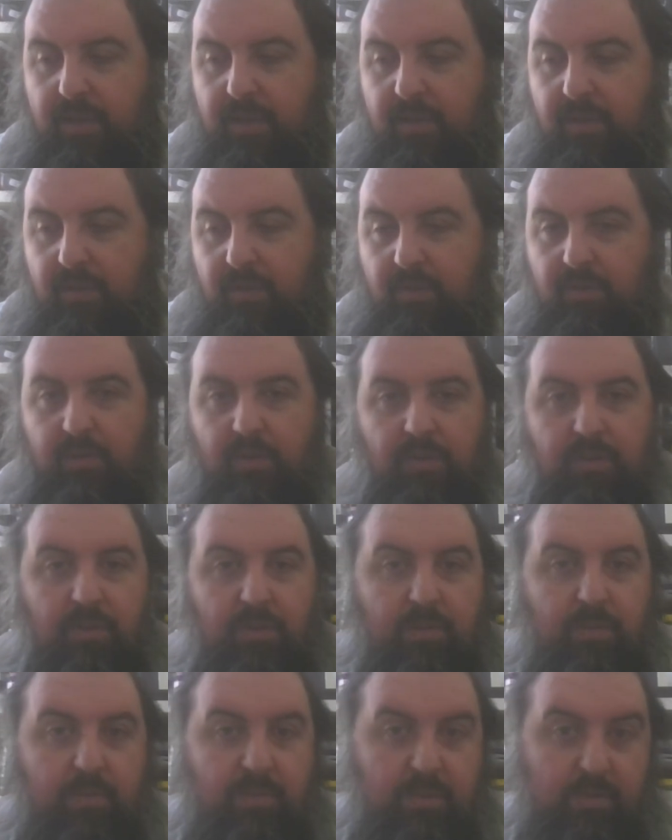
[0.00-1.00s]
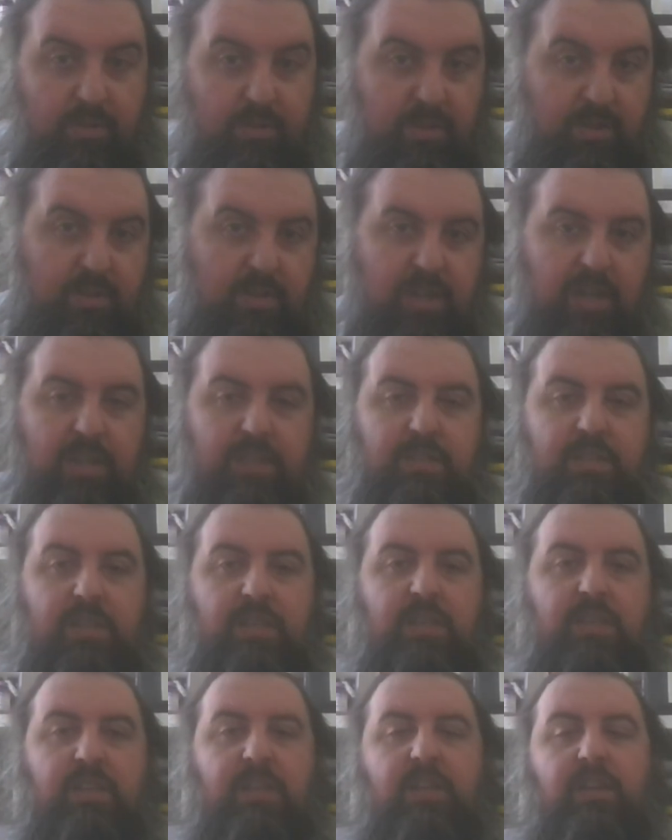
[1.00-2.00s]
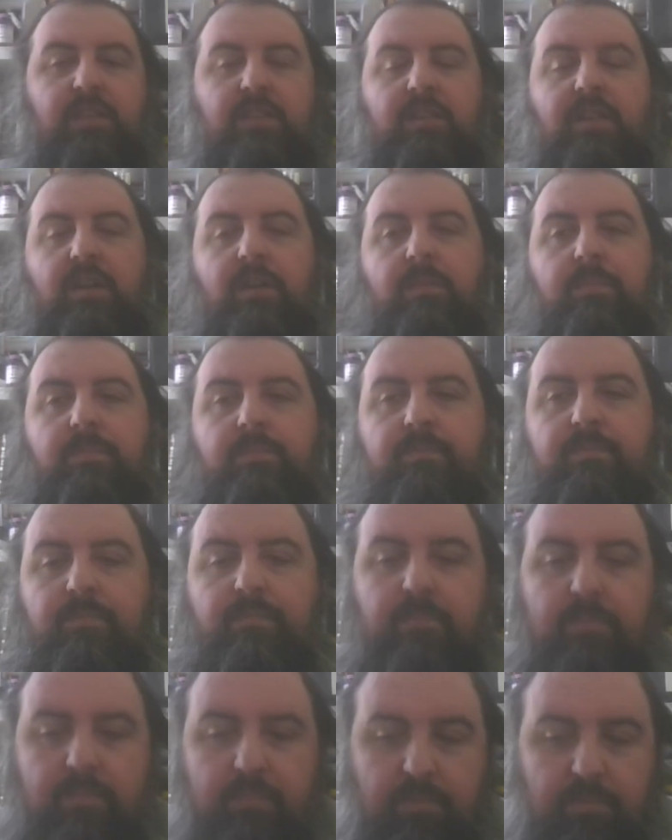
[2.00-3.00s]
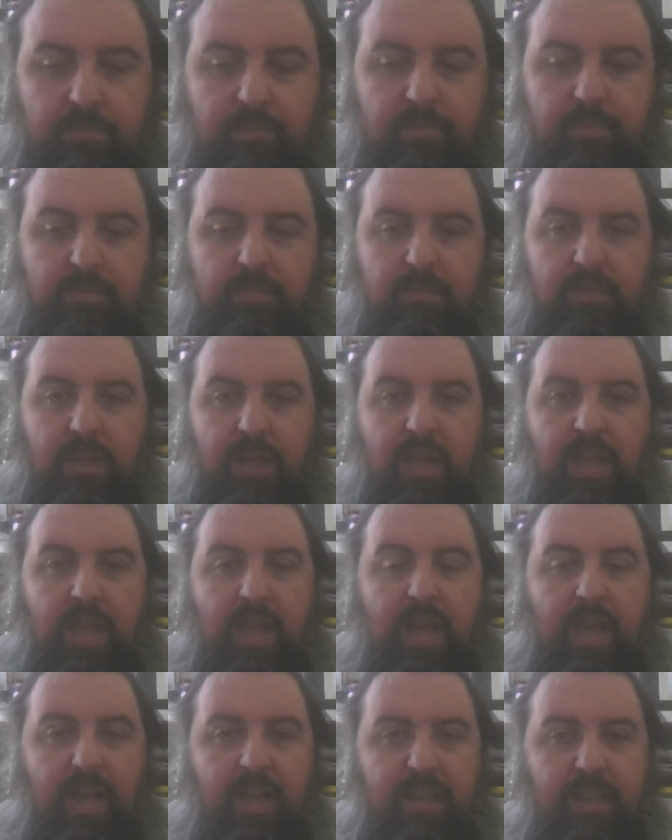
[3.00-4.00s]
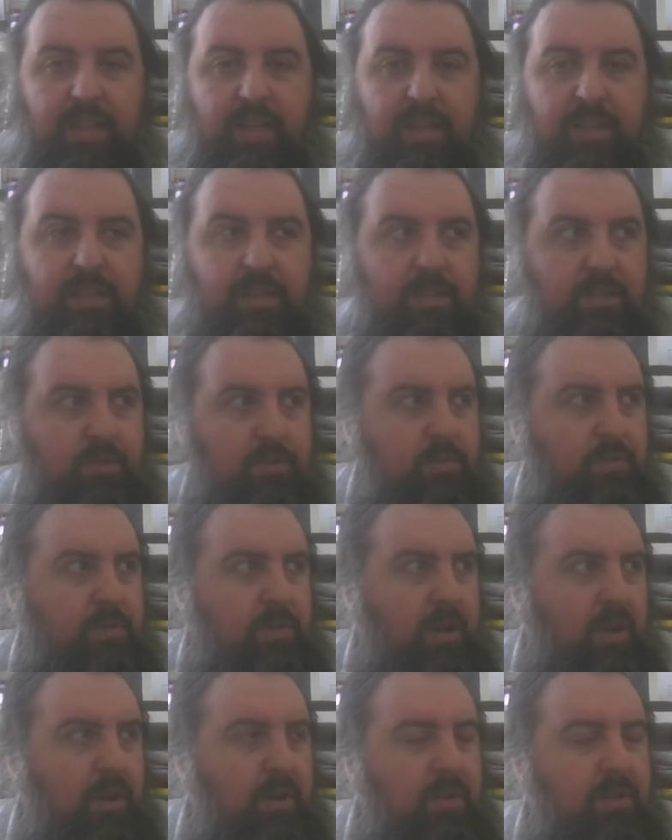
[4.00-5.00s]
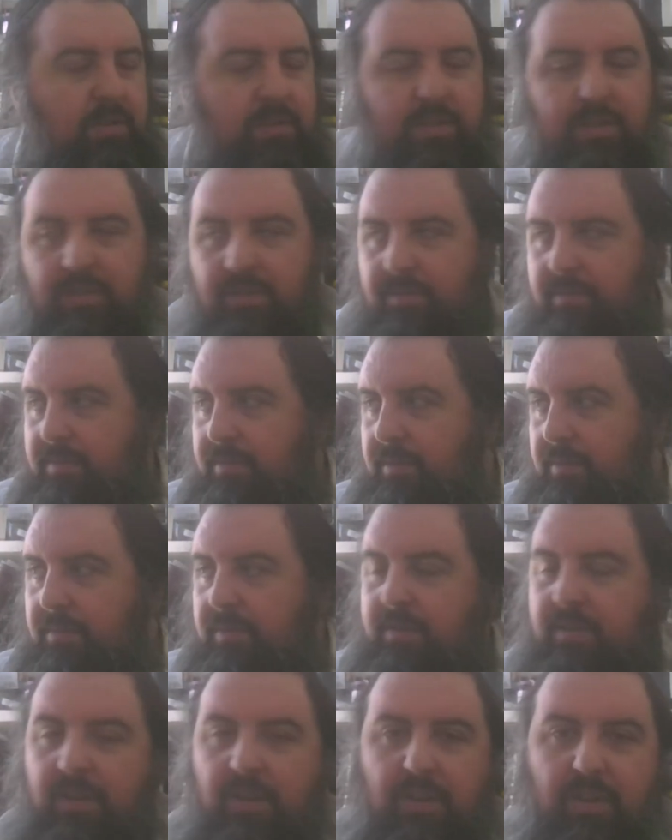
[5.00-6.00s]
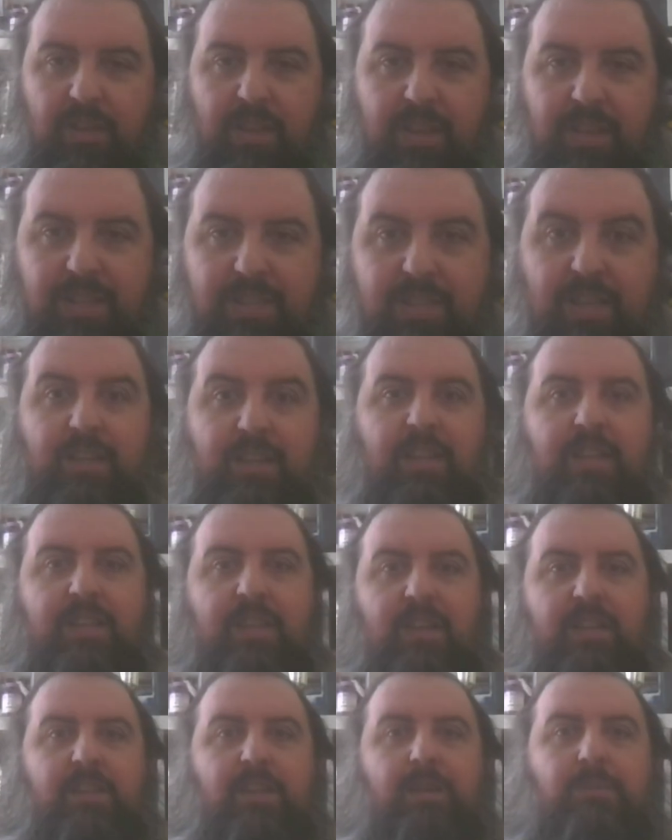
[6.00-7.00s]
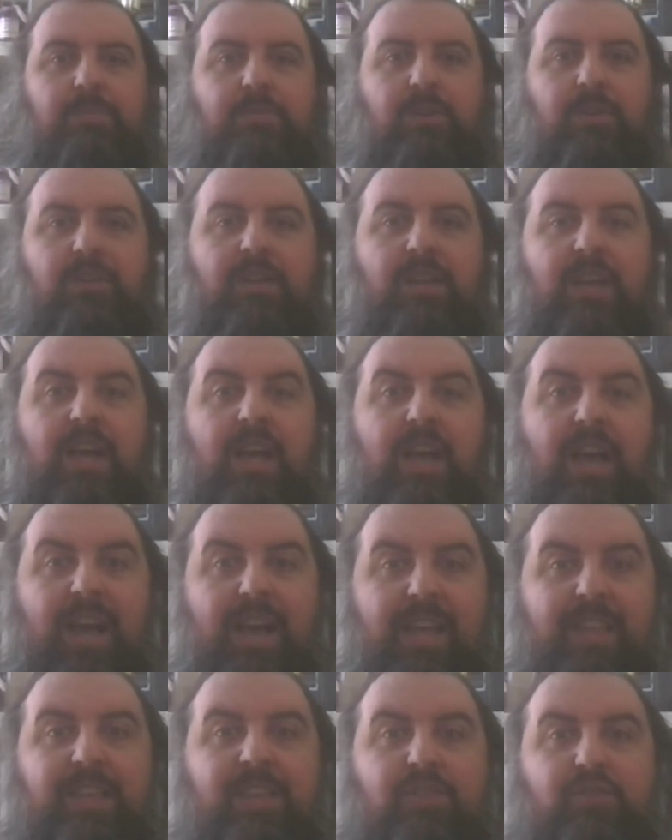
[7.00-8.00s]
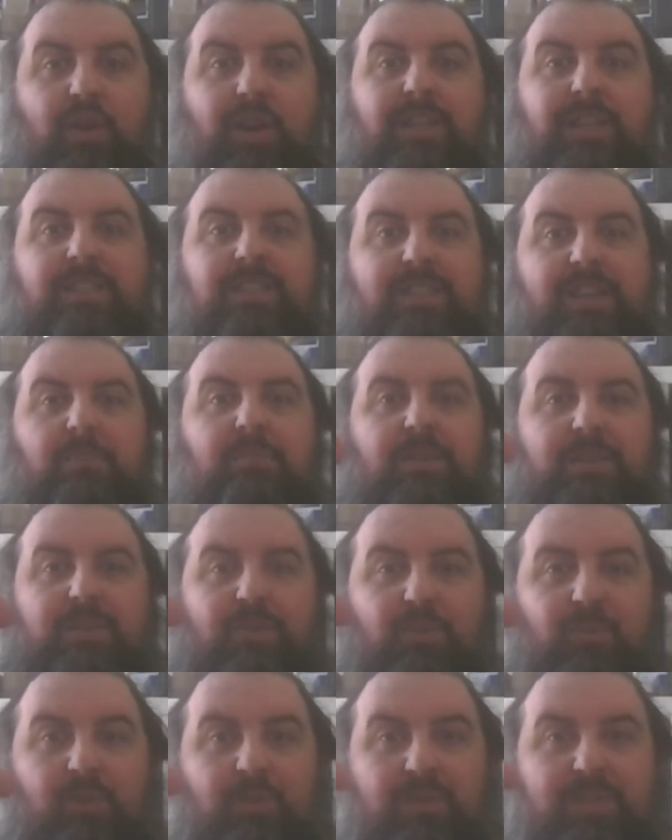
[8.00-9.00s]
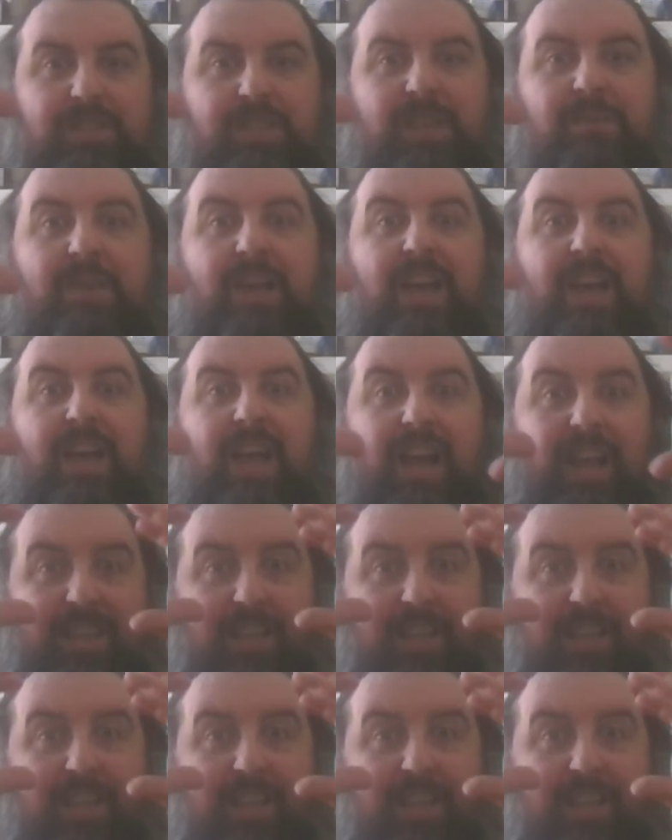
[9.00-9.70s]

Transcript: the chairs in the theatre. And then it's all dark. So what's going on? And then suddenly light comes on, and the train's coming towards him, and he